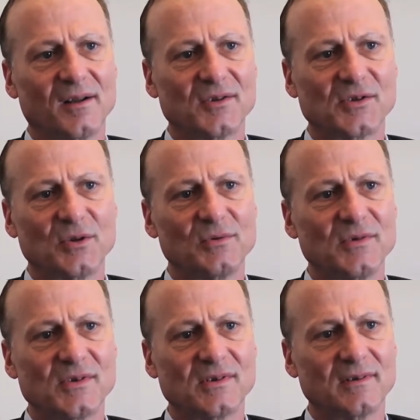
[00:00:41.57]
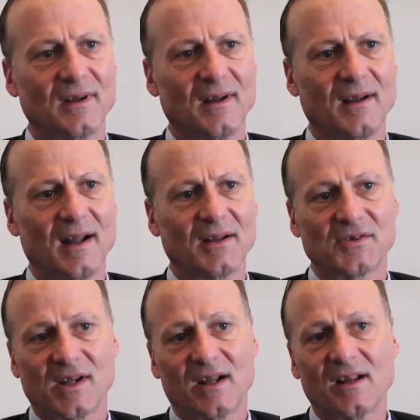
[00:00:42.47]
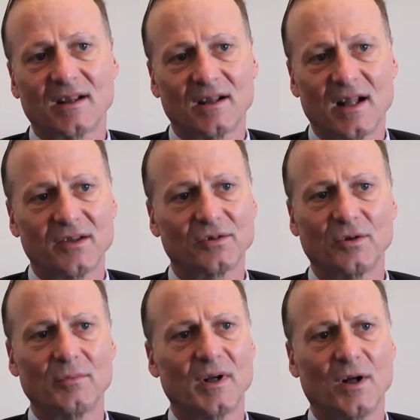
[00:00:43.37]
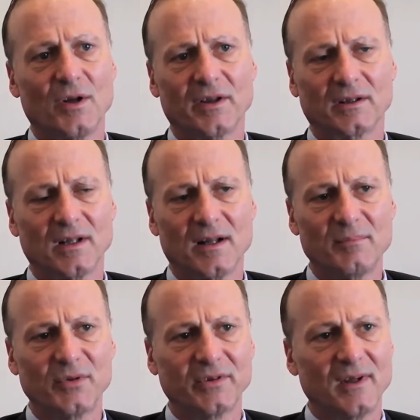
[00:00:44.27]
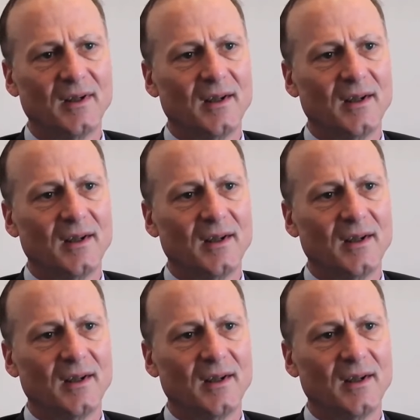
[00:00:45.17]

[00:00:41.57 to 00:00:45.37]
students outside of the classroom and all the clubs.